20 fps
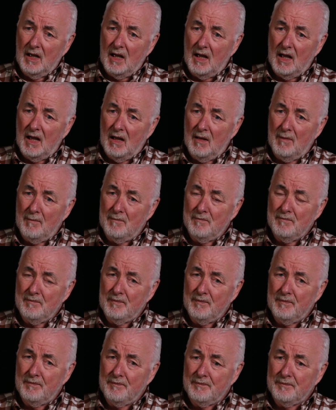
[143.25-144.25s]

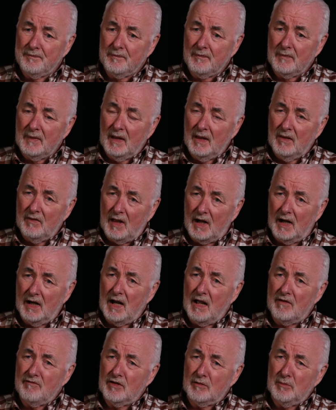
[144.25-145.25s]
that
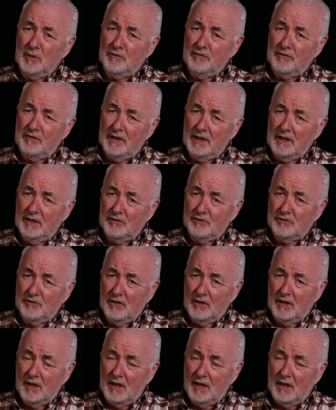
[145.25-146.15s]
inevitable phrase,